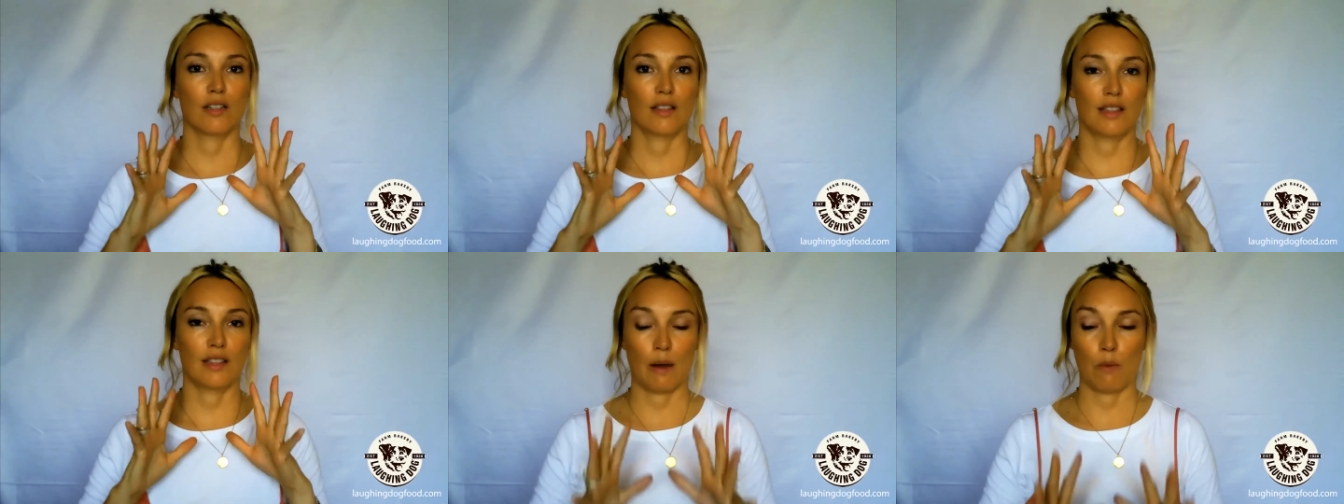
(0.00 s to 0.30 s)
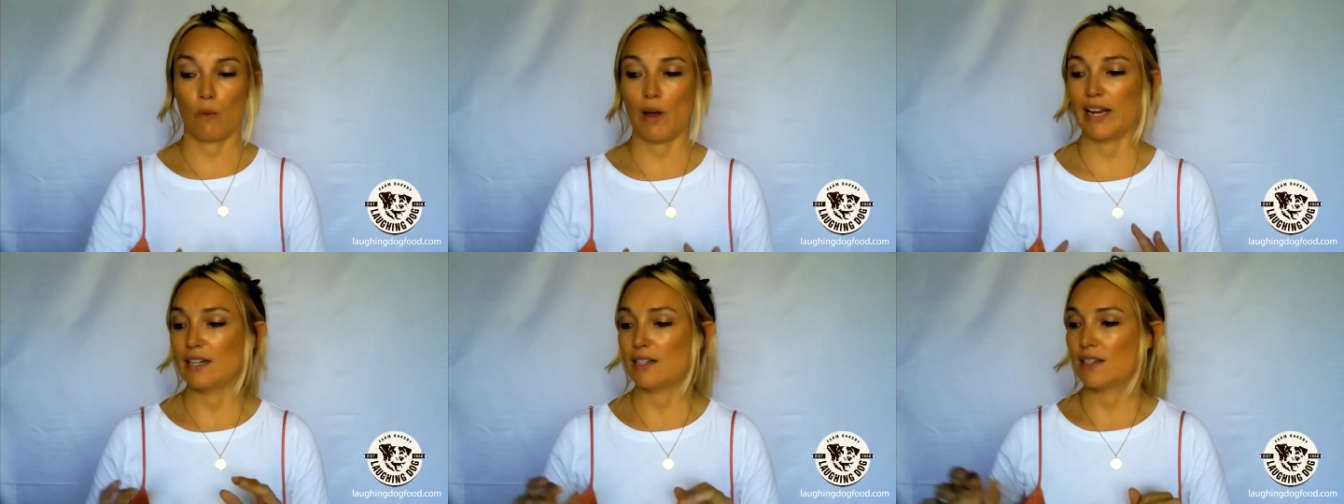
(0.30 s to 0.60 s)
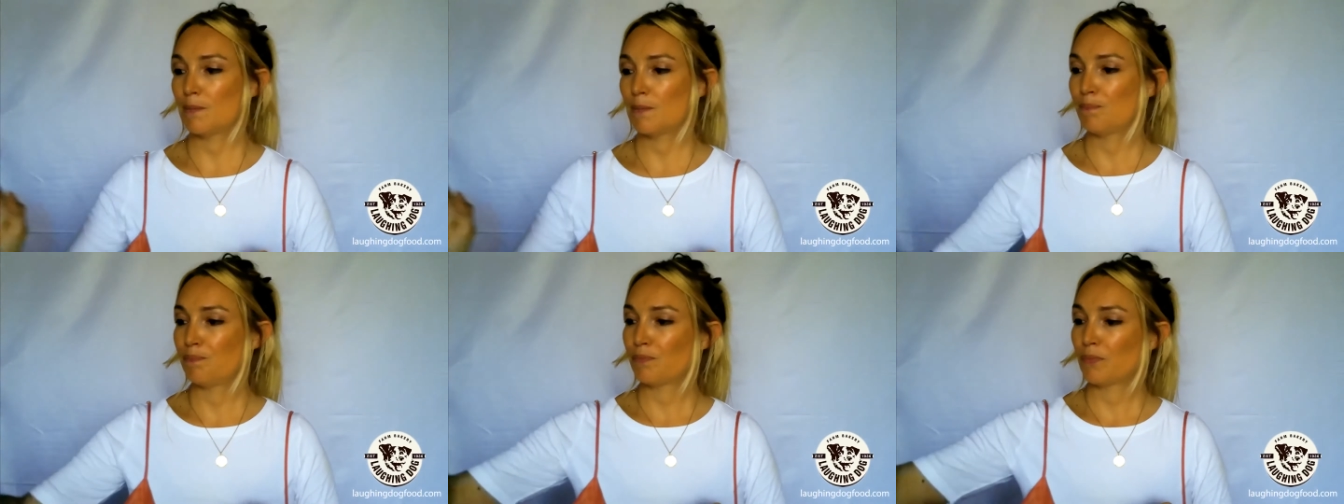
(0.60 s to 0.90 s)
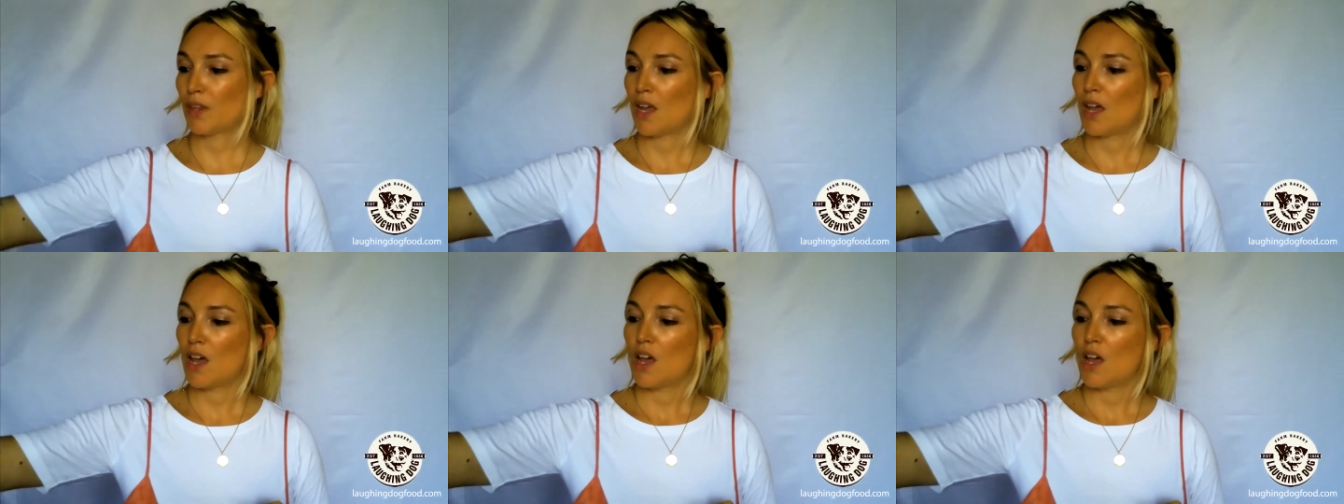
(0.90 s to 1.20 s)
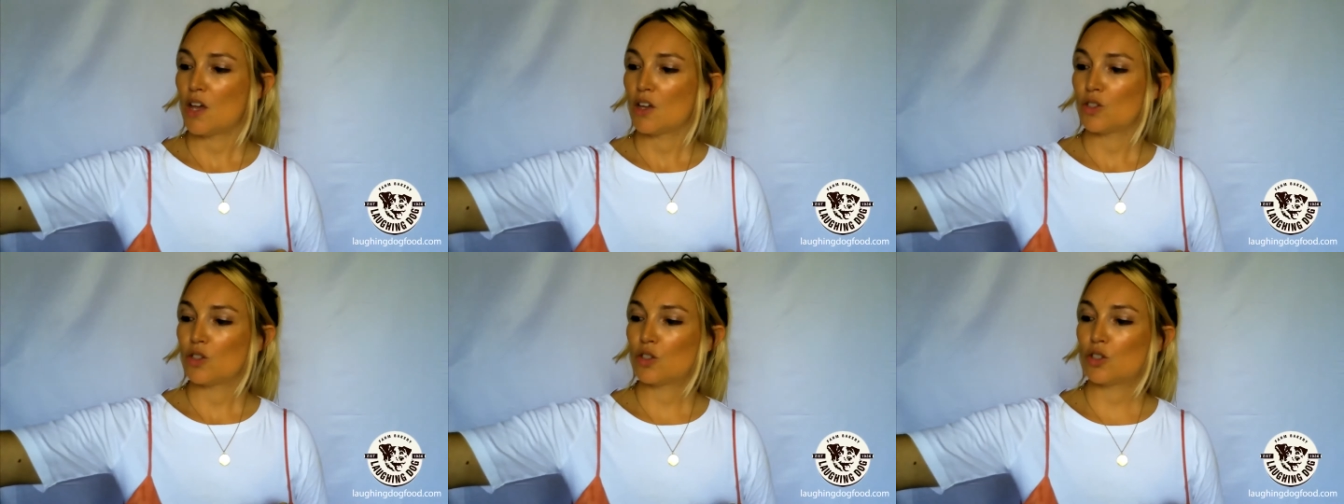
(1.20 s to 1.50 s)
their weight.
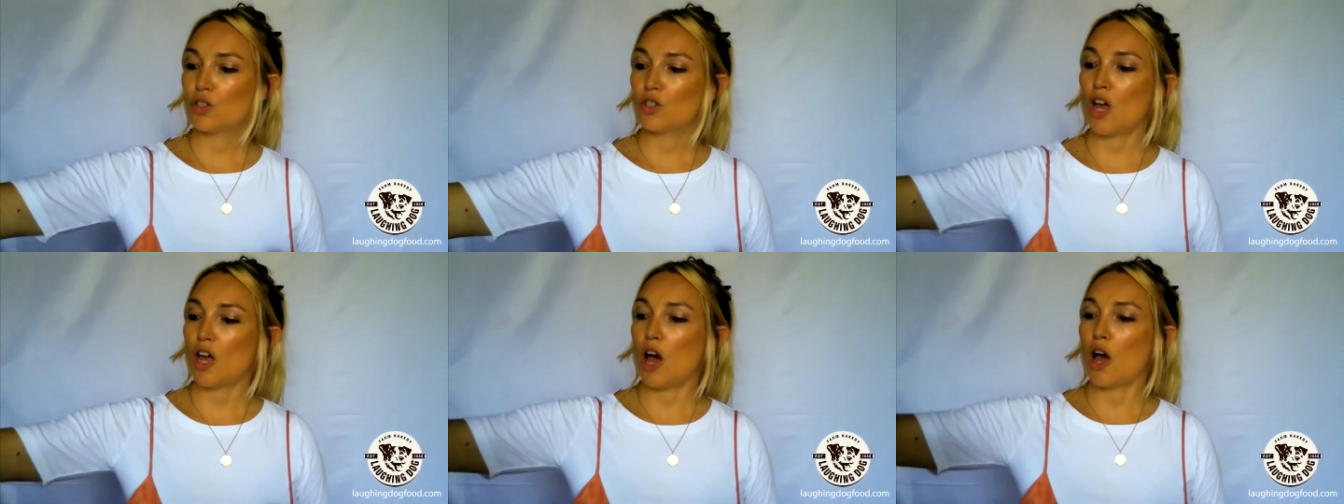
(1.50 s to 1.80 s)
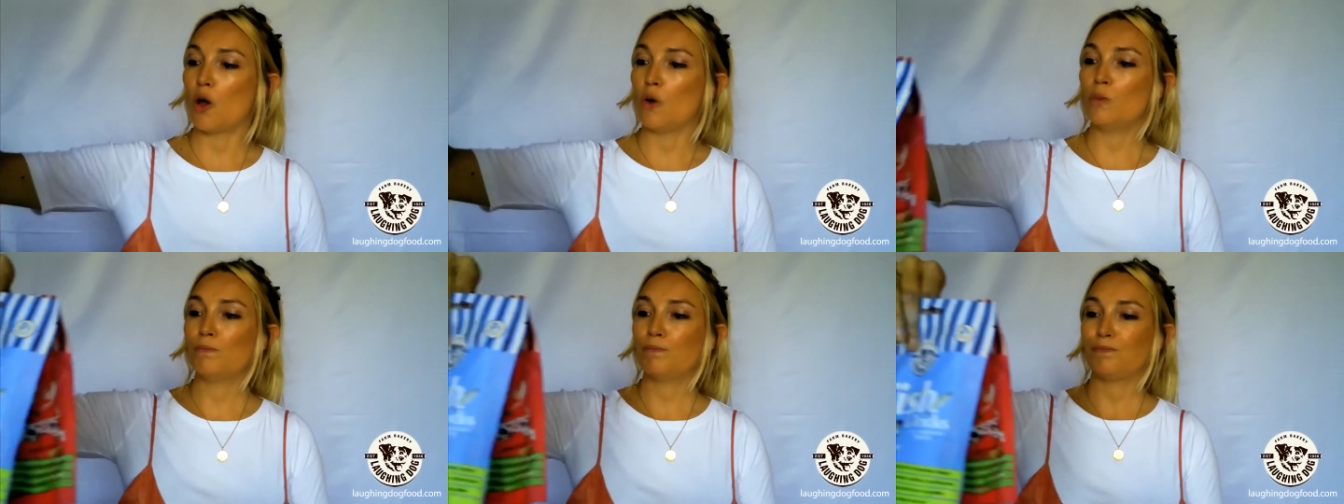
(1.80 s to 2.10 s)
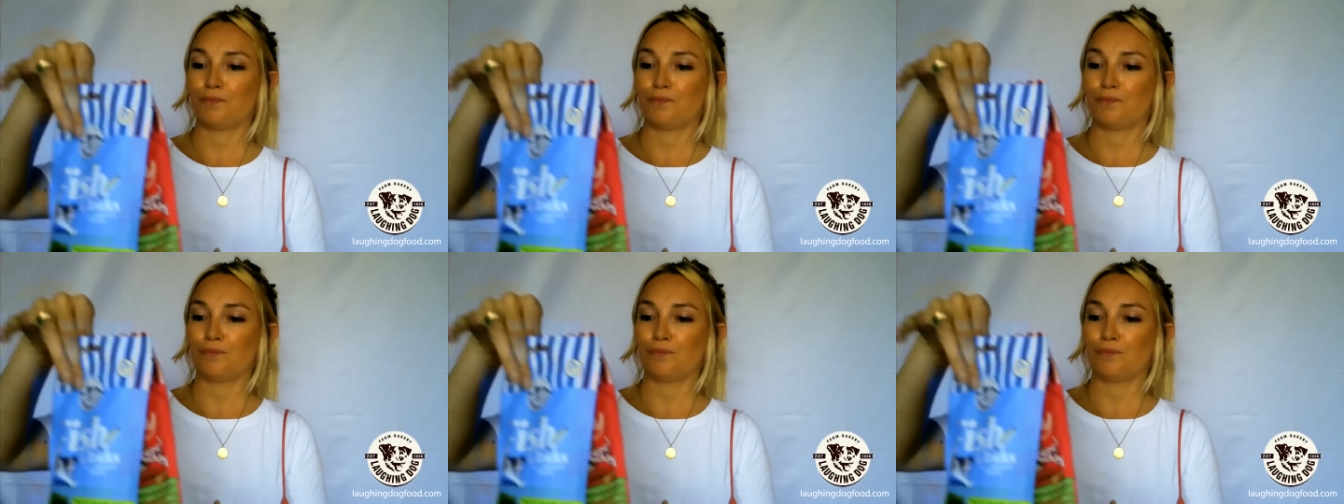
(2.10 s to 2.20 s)
So,